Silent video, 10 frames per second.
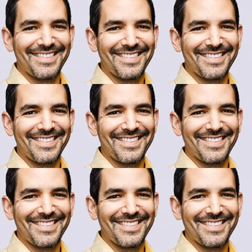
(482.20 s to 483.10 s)

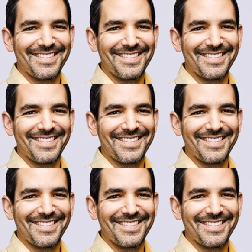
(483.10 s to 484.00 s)

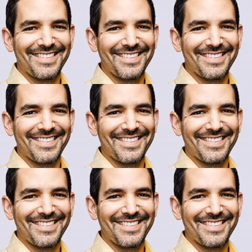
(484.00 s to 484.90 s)

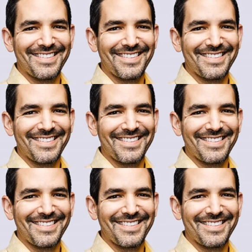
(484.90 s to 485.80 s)

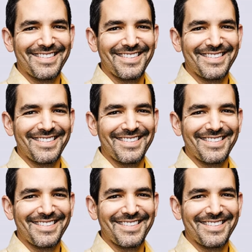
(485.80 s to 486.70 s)

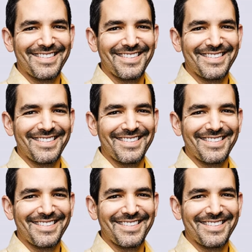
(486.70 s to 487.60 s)

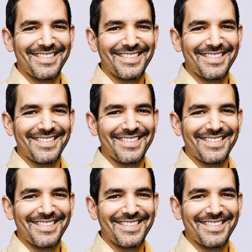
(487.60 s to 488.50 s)
[no speech]